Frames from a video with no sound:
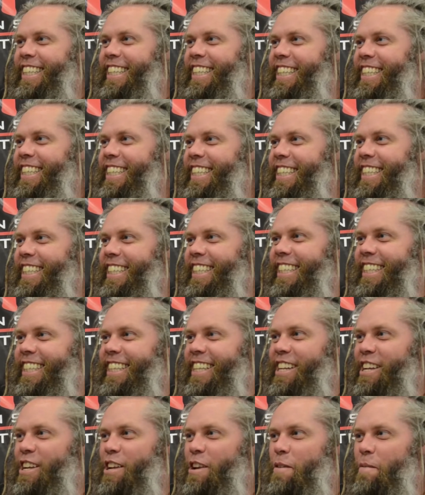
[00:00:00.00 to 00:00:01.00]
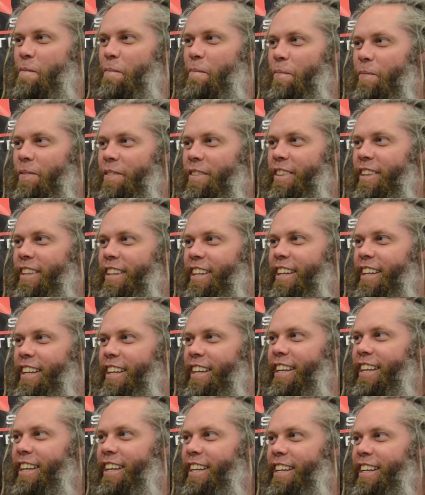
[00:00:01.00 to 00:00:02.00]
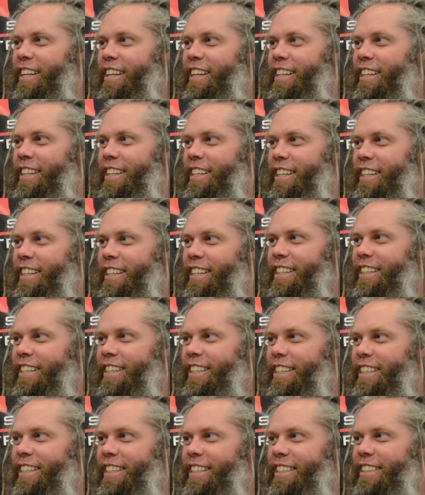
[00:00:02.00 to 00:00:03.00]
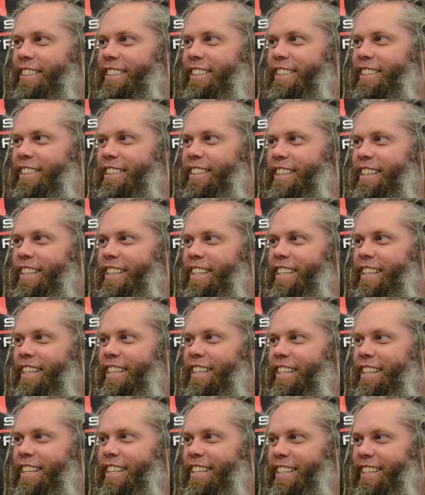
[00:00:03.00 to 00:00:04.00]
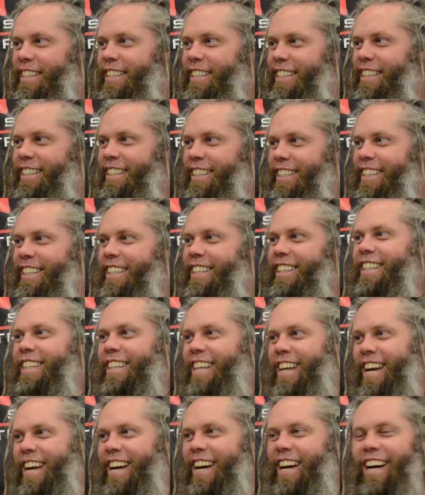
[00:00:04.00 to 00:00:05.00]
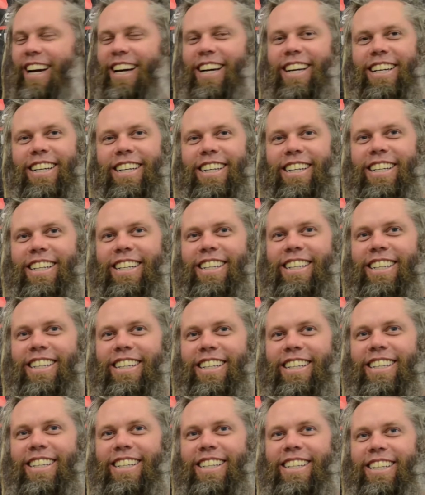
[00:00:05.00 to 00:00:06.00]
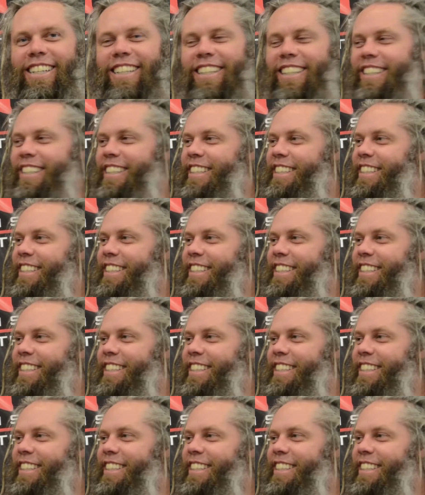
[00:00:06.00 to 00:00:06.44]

[no speech]